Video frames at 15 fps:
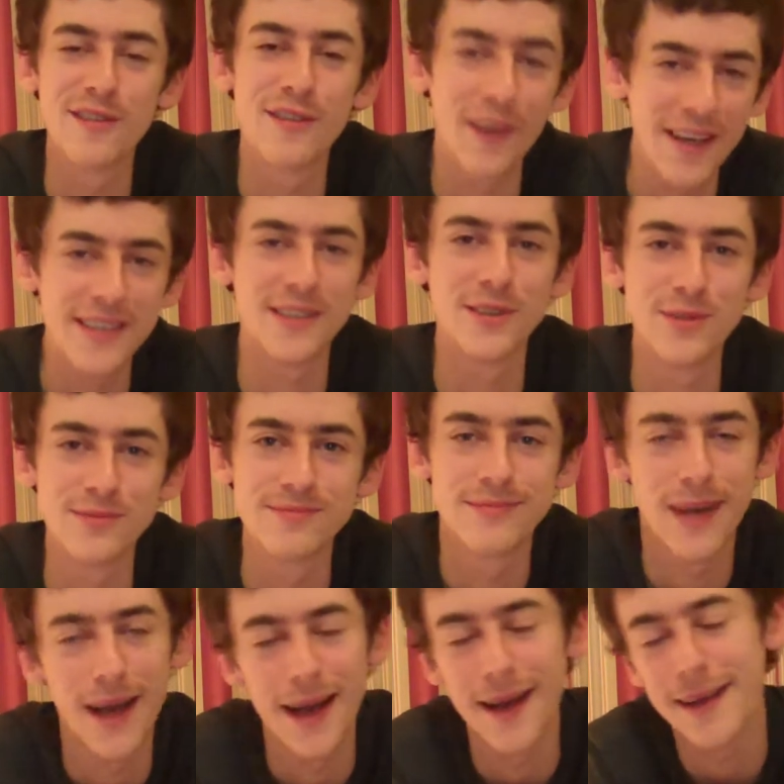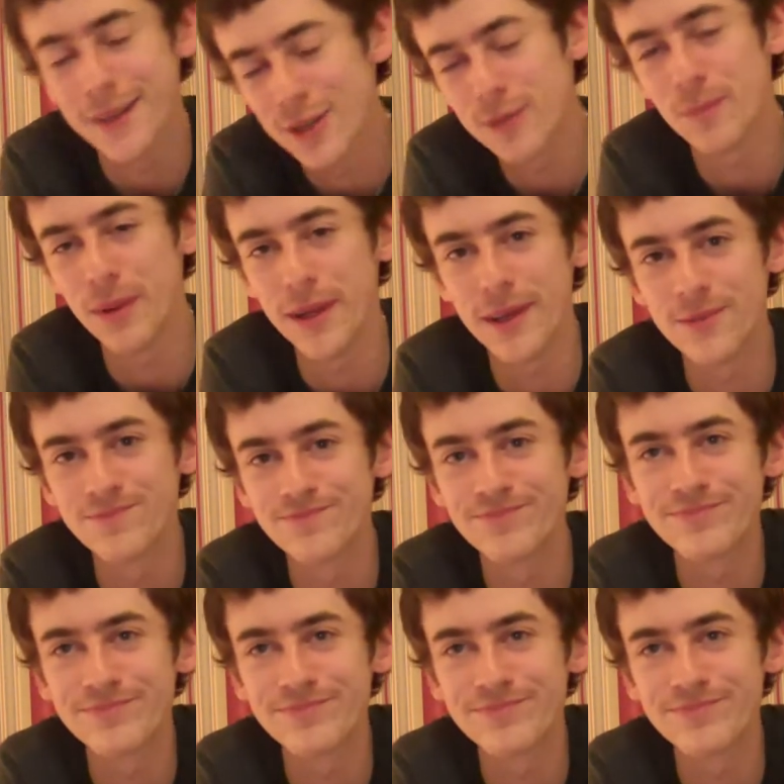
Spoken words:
final, good beer.